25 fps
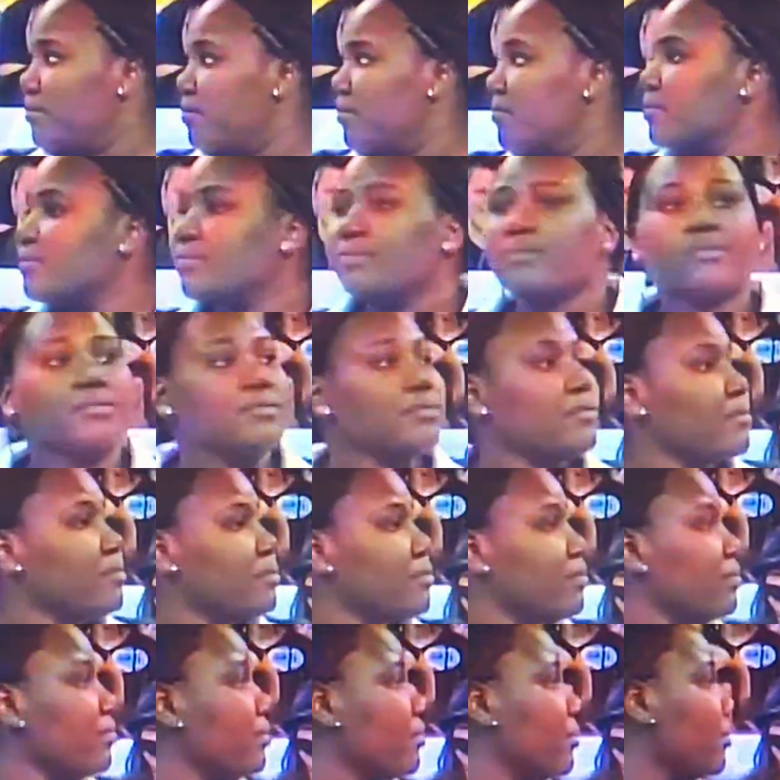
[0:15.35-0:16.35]
Oh, she has no
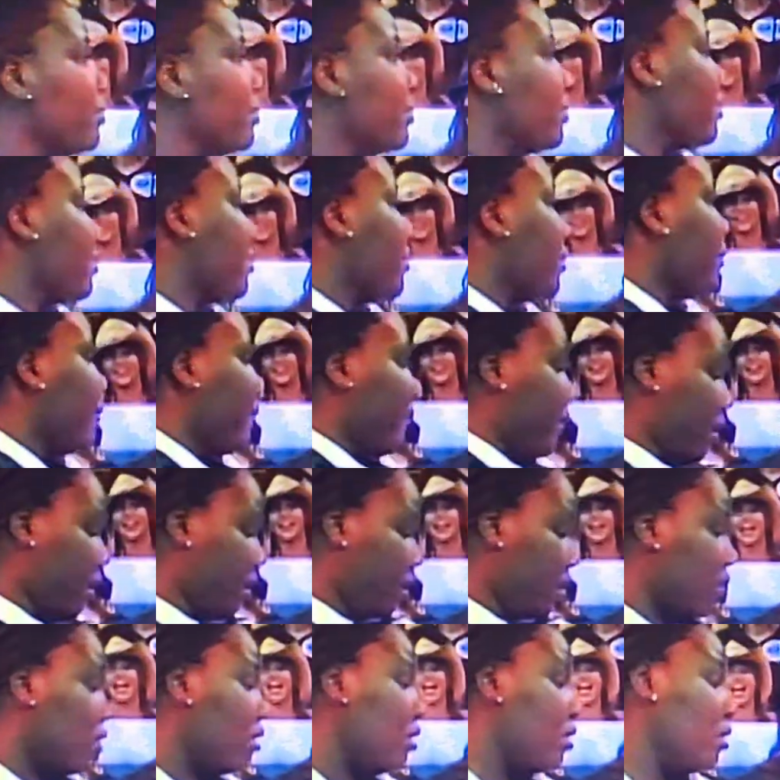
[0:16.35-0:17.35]
choice. She's gonna take
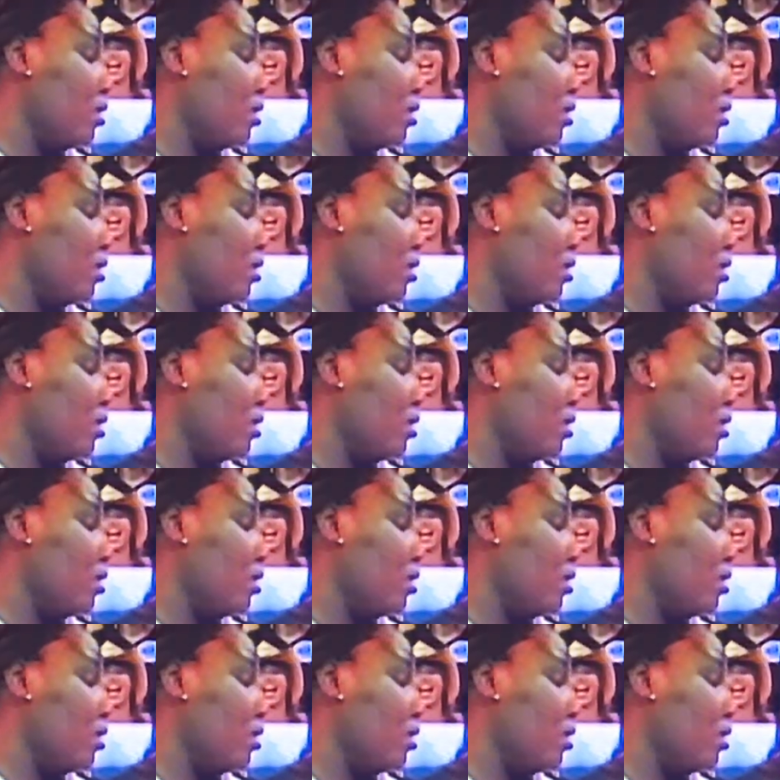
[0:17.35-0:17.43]
it.